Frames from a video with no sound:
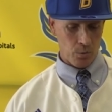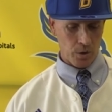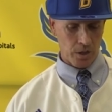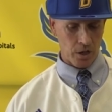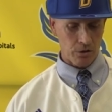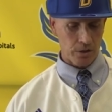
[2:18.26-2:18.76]
We
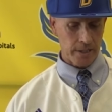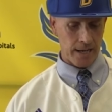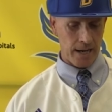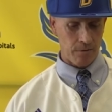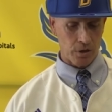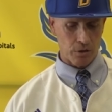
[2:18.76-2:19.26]
currently
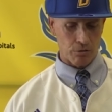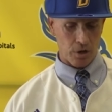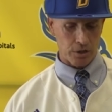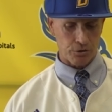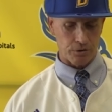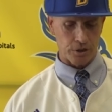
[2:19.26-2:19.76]
have on the
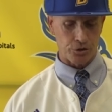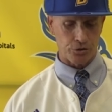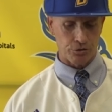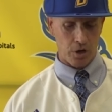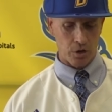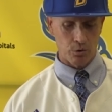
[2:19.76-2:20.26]
roster a
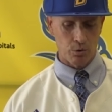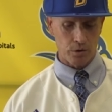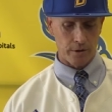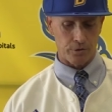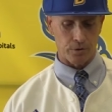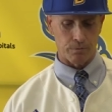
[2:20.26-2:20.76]
strong
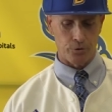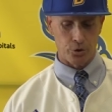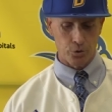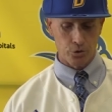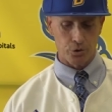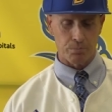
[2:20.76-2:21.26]
nucleus of
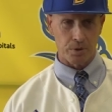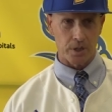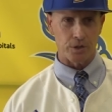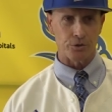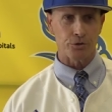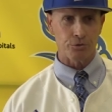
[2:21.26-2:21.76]
junior
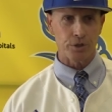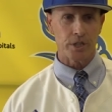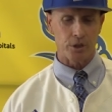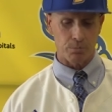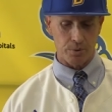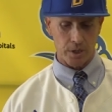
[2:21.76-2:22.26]
players,
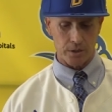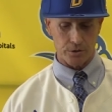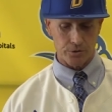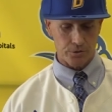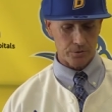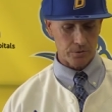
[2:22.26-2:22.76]
three-year
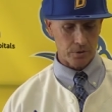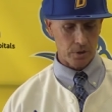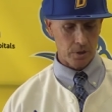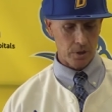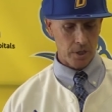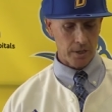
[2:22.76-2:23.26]
players,
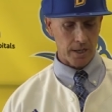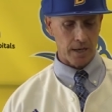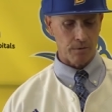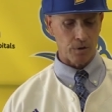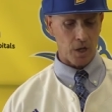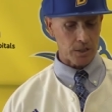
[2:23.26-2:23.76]
that
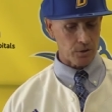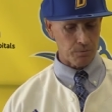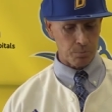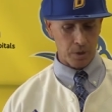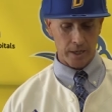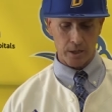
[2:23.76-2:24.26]
have lots of
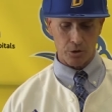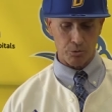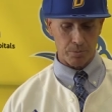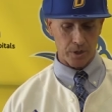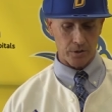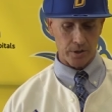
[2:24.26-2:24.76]
playing
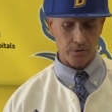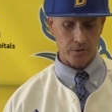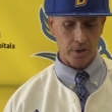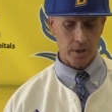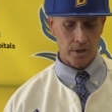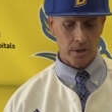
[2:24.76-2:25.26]
experience
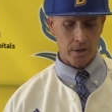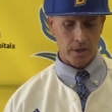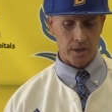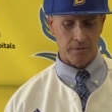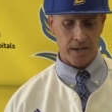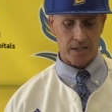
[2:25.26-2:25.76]

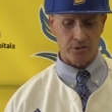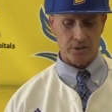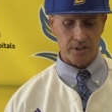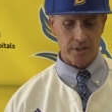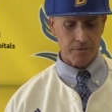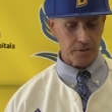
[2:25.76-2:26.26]
and have had
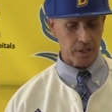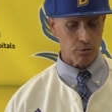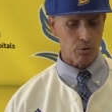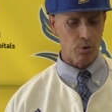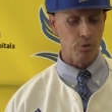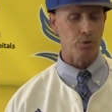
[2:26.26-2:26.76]

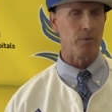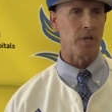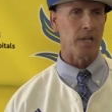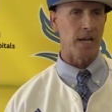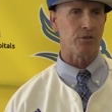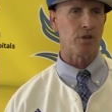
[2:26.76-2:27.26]
significant roles over the
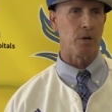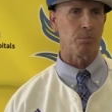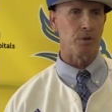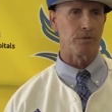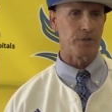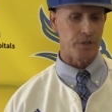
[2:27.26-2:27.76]
last
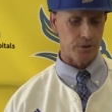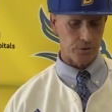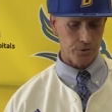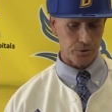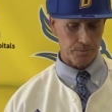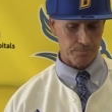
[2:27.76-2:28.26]
couple of
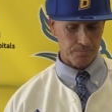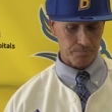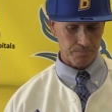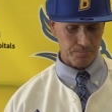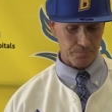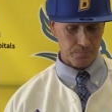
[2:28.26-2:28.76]
years.
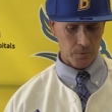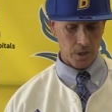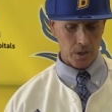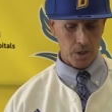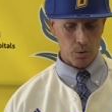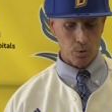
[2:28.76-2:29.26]

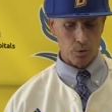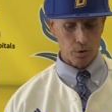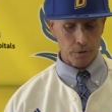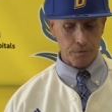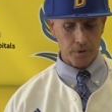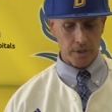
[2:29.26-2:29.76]
We will
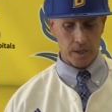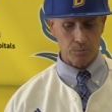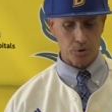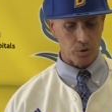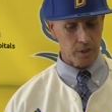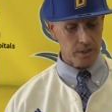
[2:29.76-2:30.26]
look for
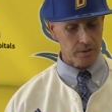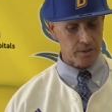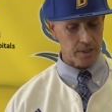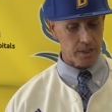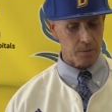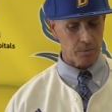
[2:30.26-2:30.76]
them to lead a
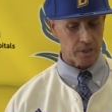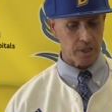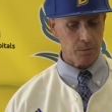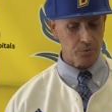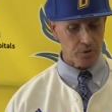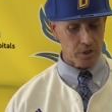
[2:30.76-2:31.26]
team and
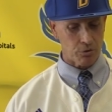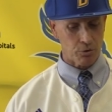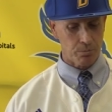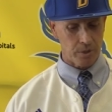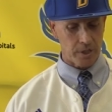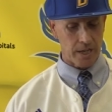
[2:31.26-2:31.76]
keep
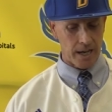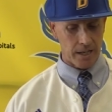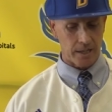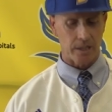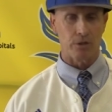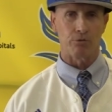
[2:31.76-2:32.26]
CSUB
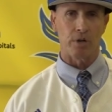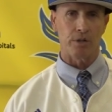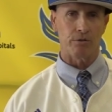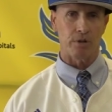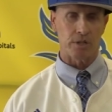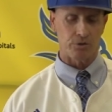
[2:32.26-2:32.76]
heading in the
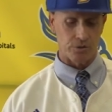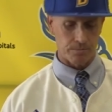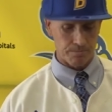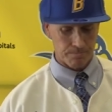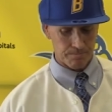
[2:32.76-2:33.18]
right direction.